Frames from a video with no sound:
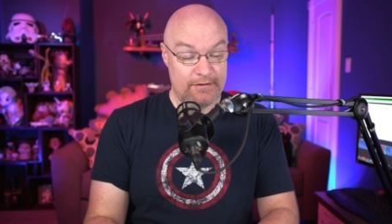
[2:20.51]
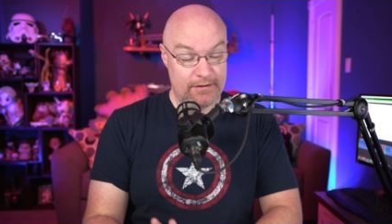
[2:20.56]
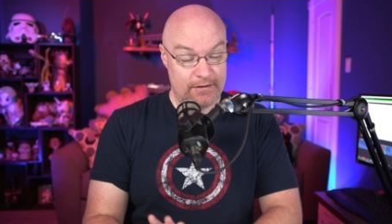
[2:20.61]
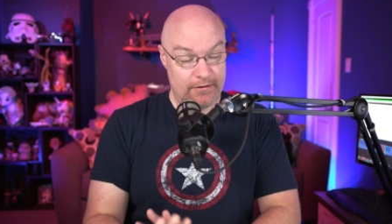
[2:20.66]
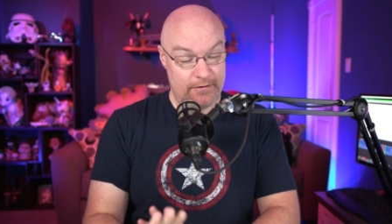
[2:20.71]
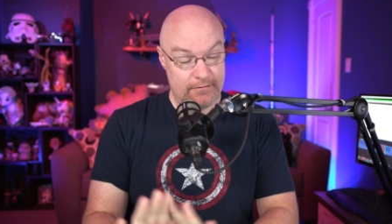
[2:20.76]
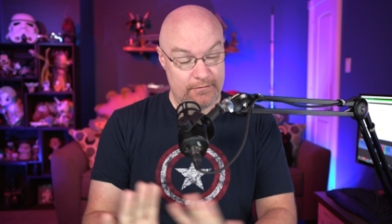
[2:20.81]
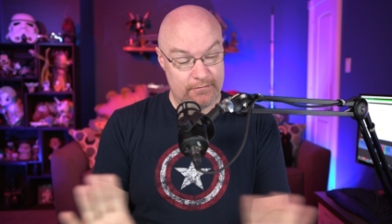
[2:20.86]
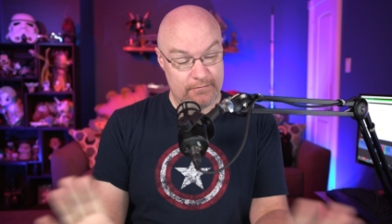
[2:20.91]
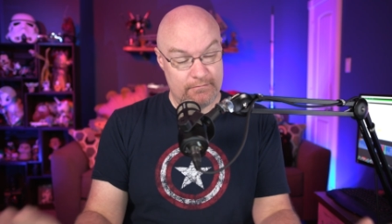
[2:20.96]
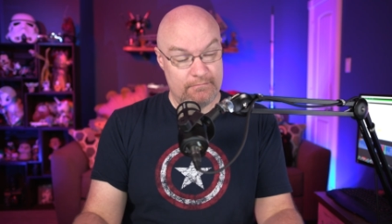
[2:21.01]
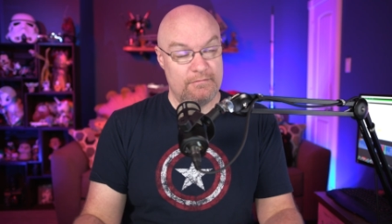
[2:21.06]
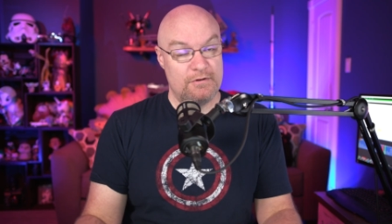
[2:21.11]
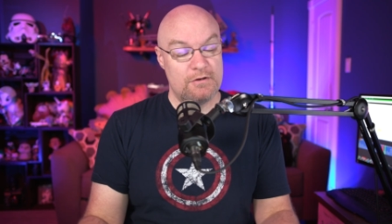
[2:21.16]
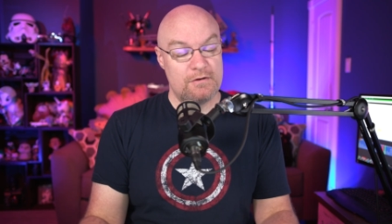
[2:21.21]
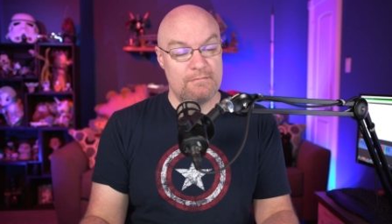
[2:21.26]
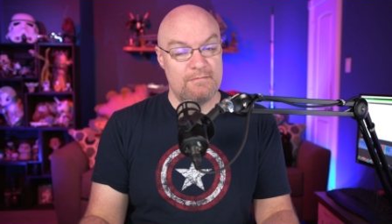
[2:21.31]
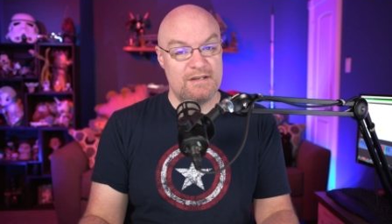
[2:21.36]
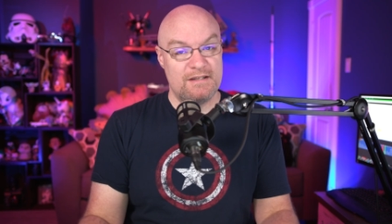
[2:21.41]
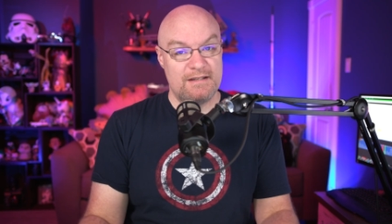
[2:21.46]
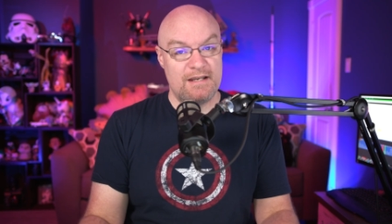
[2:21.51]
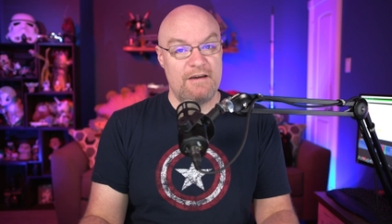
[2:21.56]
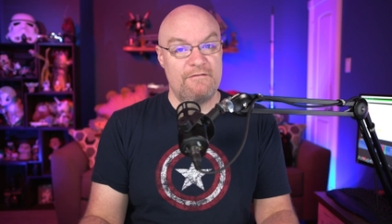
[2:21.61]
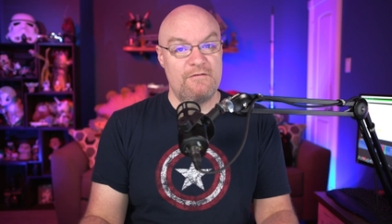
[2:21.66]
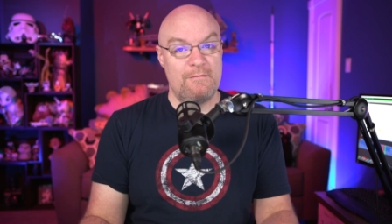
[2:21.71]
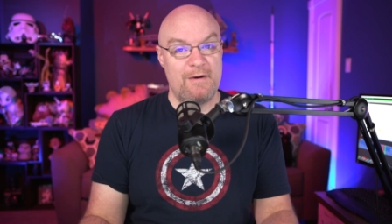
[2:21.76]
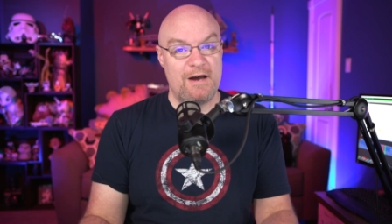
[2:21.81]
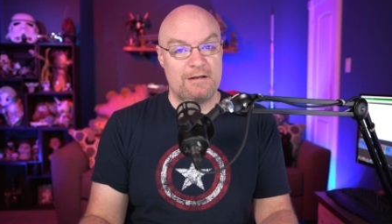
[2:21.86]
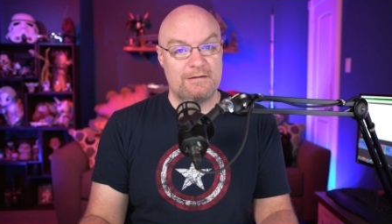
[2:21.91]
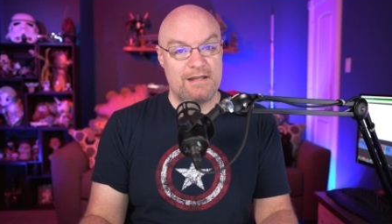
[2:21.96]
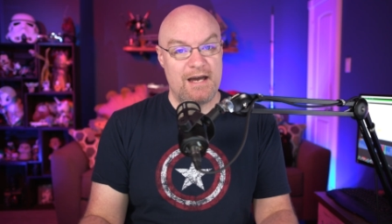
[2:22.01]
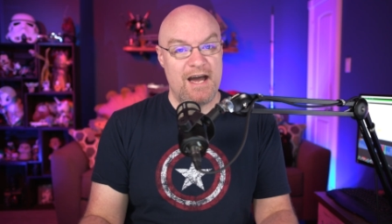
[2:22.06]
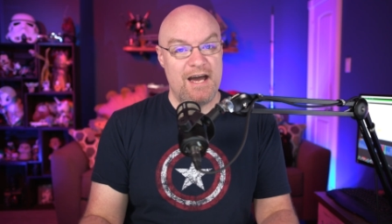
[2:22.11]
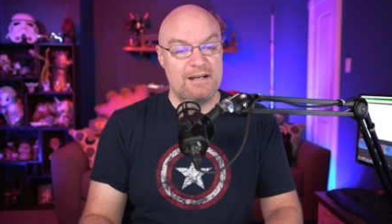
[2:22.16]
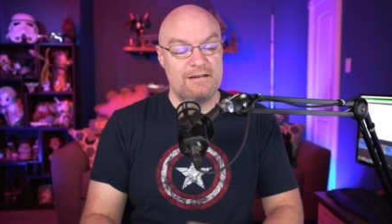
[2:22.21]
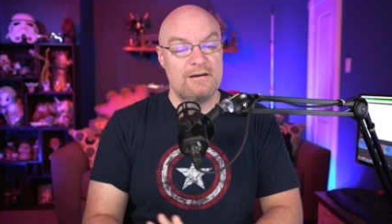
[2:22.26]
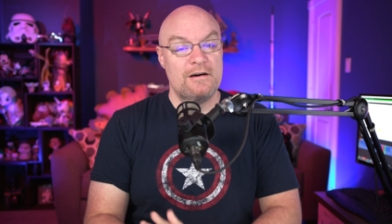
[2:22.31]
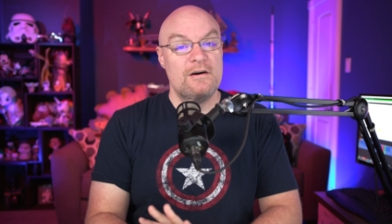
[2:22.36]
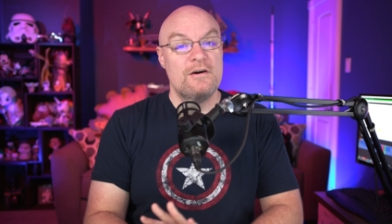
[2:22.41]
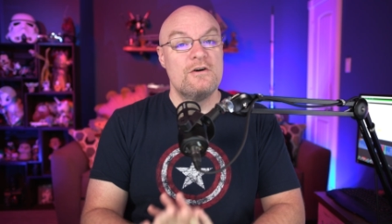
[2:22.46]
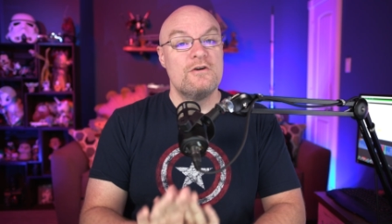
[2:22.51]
So you can be safe about that.